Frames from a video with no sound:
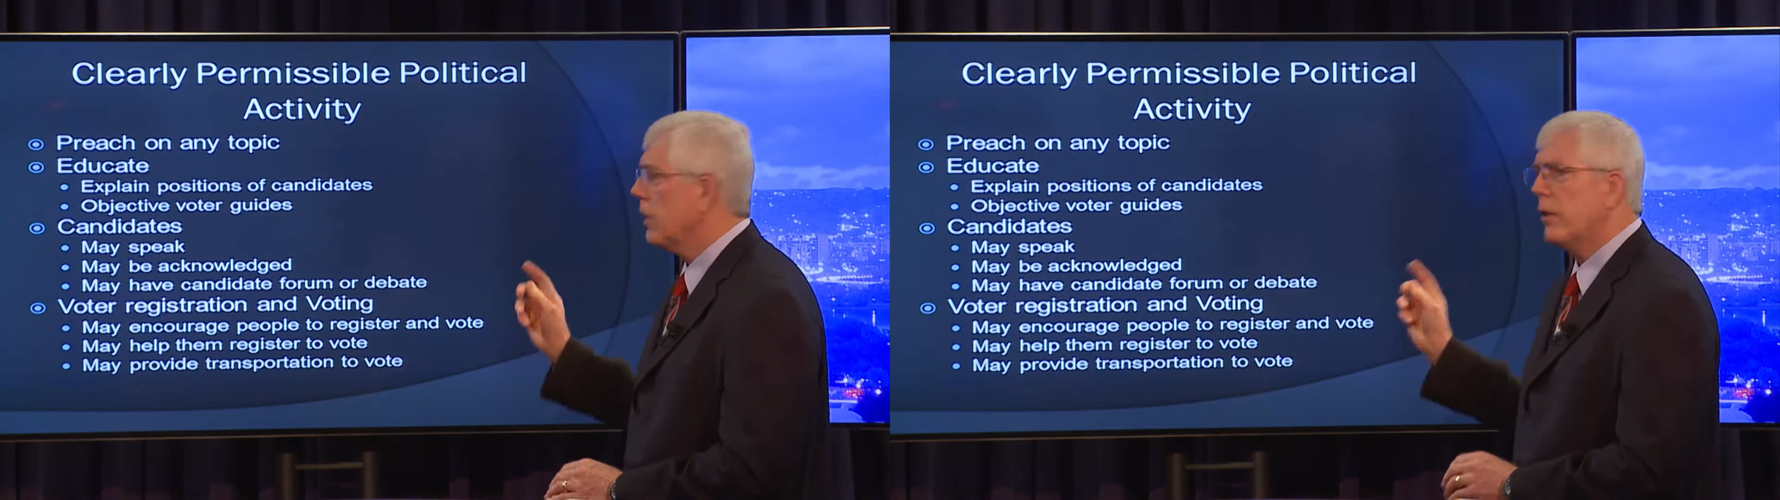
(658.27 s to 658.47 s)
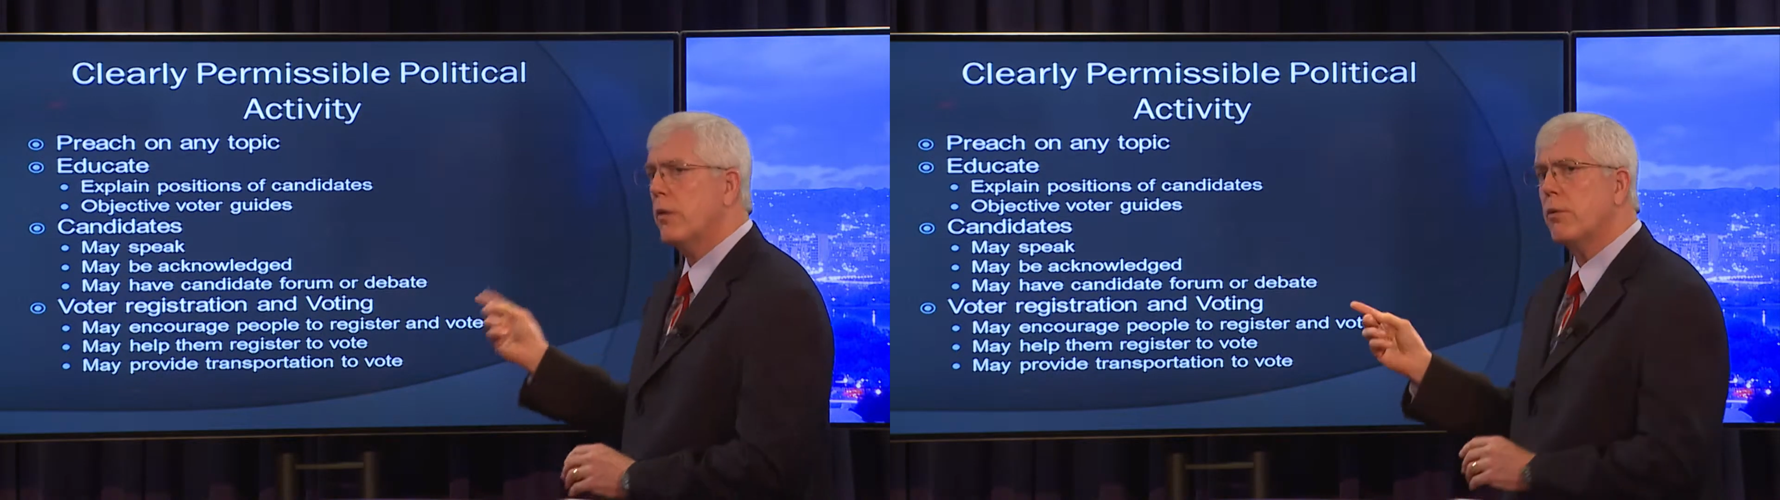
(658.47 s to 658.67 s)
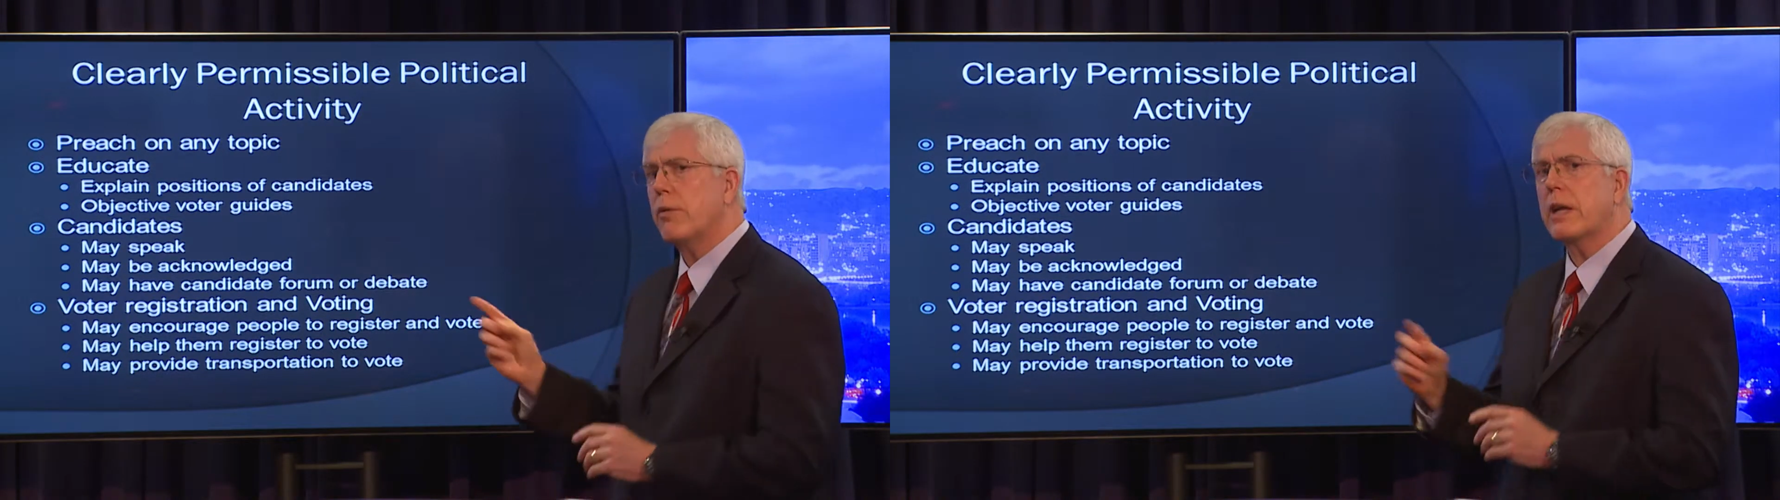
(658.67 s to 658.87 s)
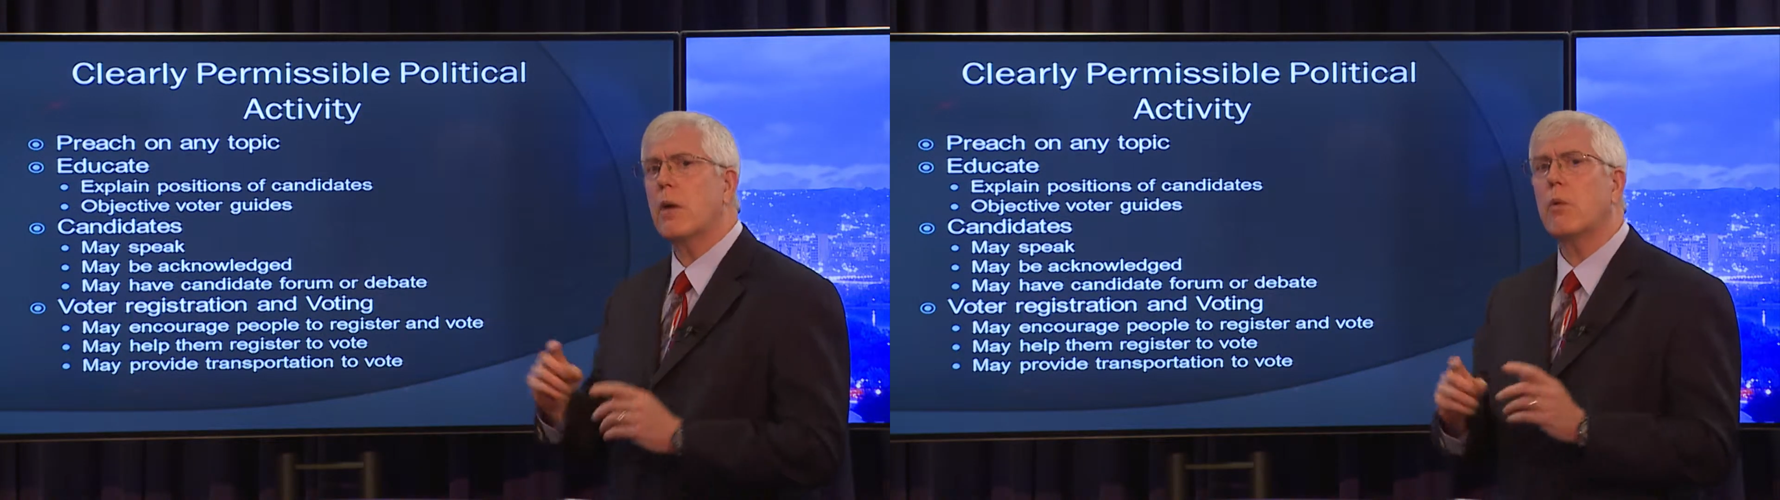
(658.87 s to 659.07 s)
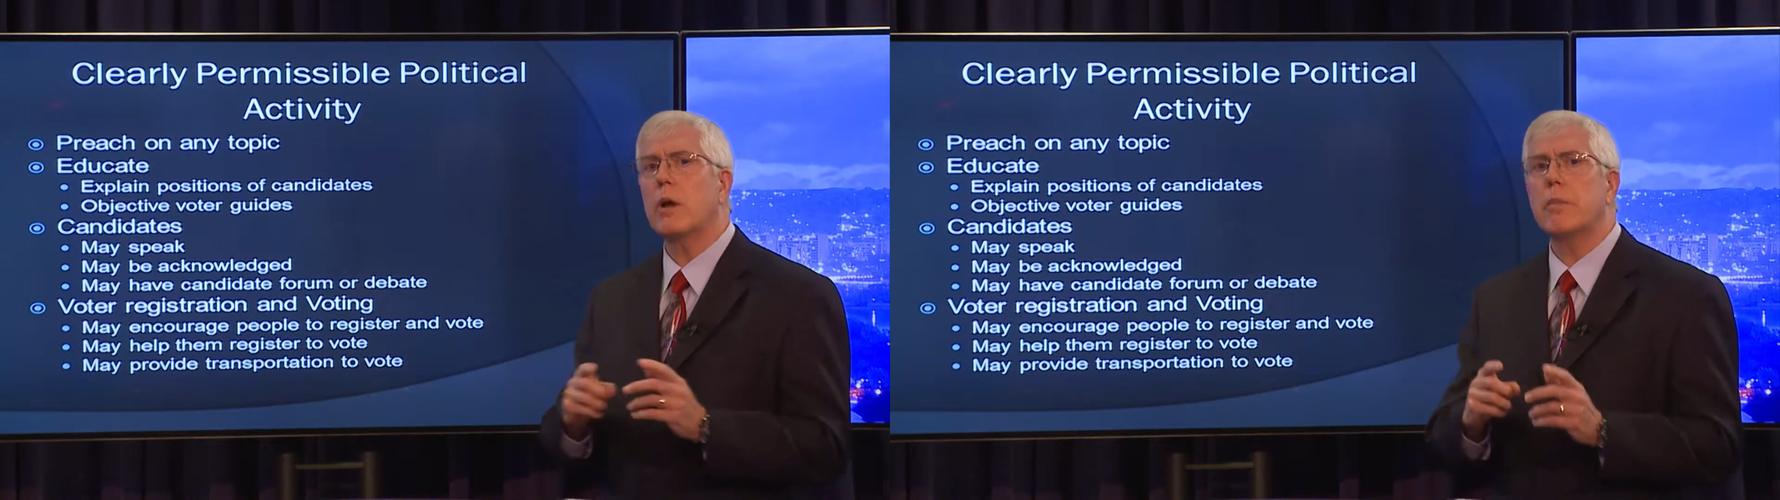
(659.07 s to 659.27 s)
The other thing I
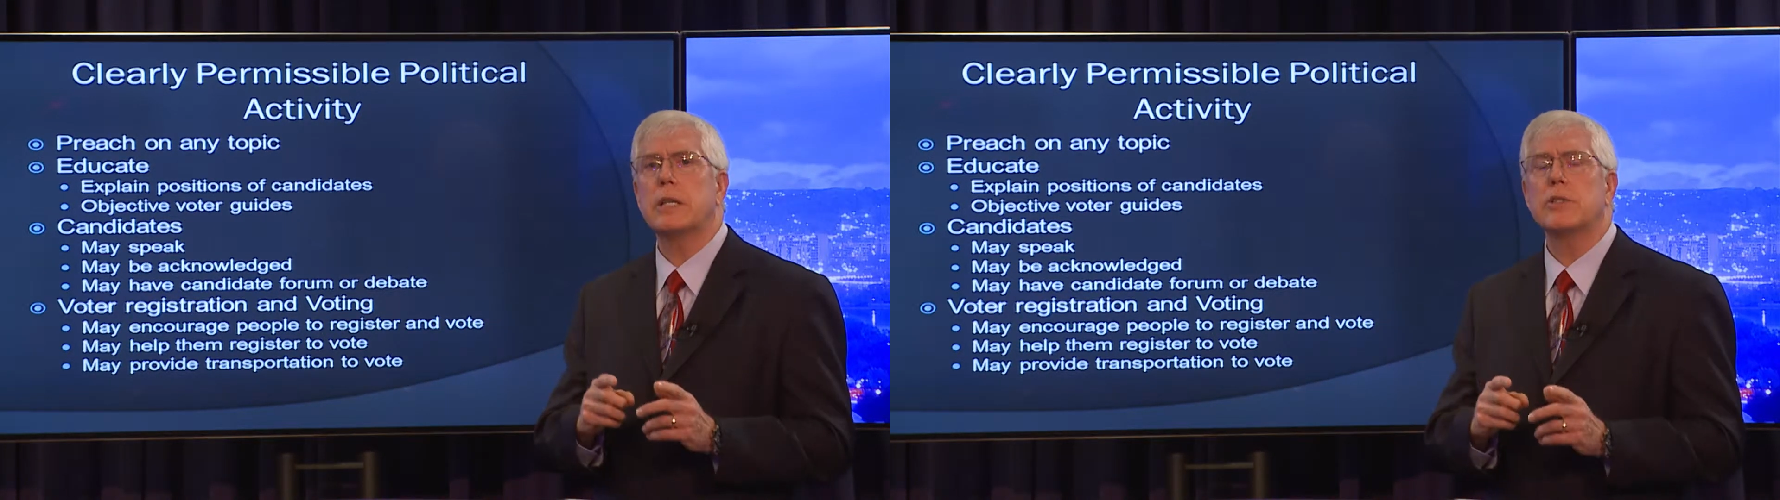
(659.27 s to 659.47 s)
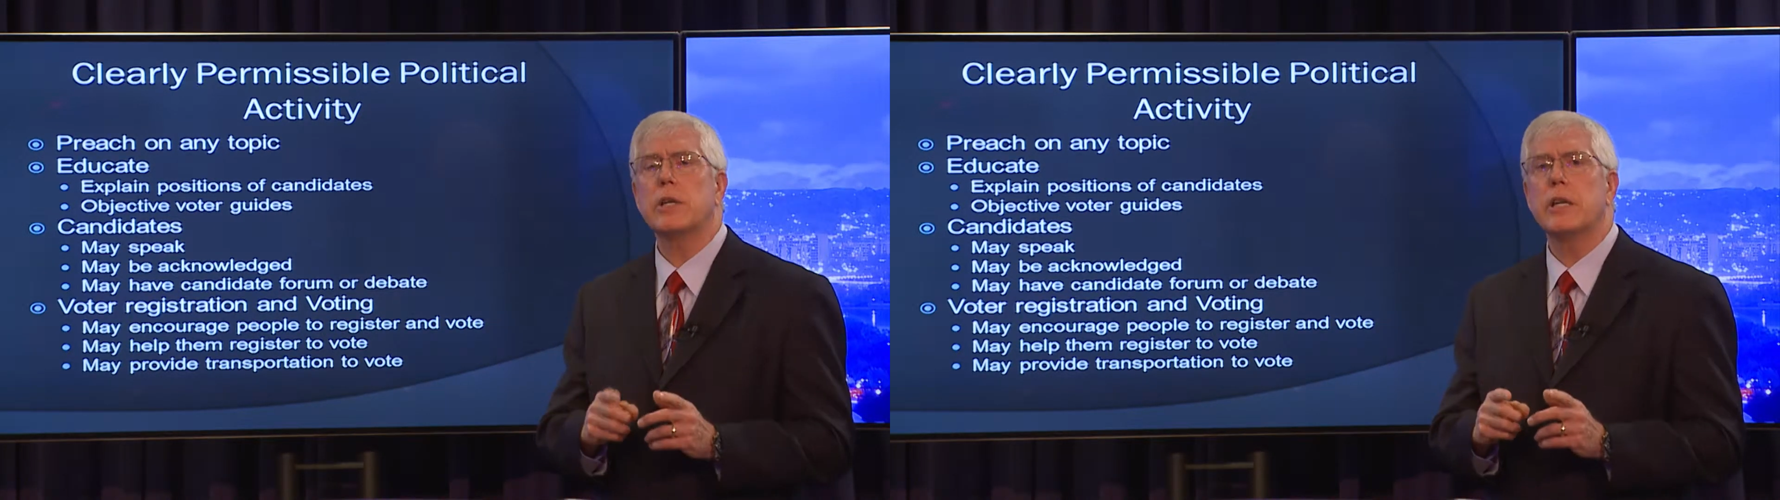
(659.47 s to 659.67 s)
want to mention